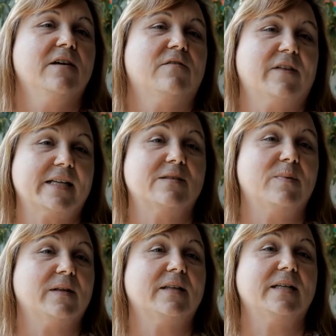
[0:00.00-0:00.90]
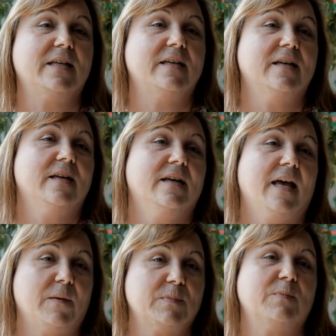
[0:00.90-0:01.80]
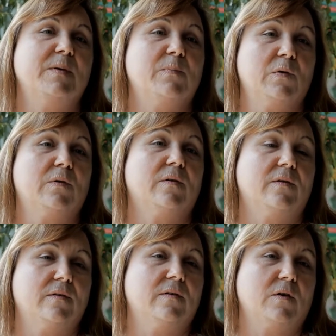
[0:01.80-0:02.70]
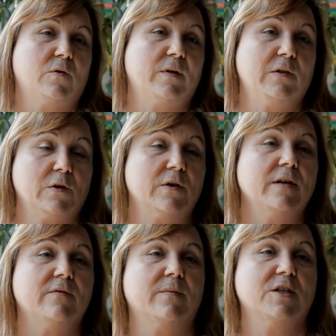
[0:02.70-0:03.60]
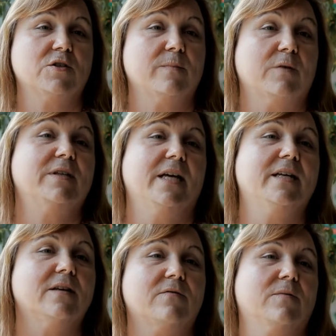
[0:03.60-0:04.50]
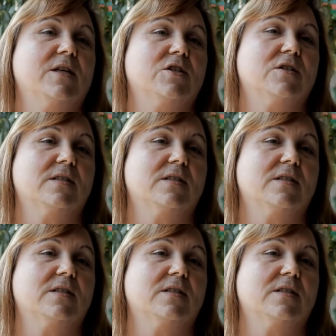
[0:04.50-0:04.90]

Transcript: flexibility helps people not only learn information but retain information.